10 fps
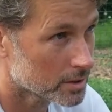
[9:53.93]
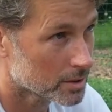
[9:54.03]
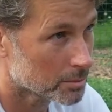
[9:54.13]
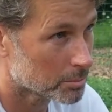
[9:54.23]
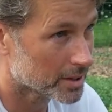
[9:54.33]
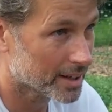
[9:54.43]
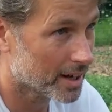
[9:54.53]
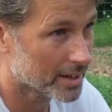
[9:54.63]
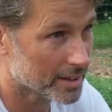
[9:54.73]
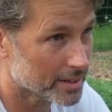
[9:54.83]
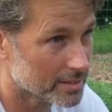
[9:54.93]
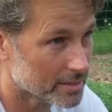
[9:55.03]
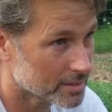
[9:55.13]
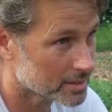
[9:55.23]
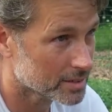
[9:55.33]
But I got in
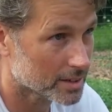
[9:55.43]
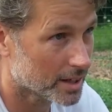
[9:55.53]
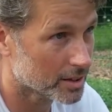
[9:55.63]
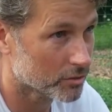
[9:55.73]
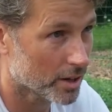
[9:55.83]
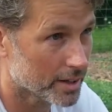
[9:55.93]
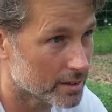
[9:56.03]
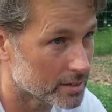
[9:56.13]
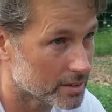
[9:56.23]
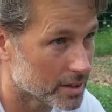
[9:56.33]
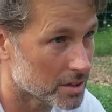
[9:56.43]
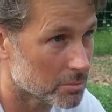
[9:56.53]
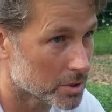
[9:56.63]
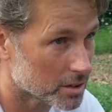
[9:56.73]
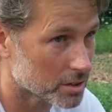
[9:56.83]
kind of right in the
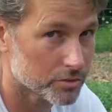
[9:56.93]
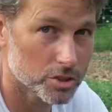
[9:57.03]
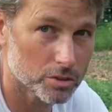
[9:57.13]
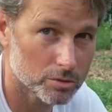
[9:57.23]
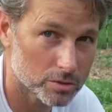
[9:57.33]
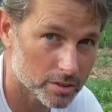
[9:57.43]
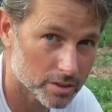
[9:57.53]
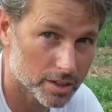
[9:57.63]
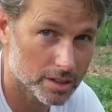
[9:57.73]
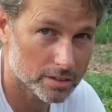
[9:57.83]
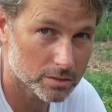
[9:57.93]
middle of June, and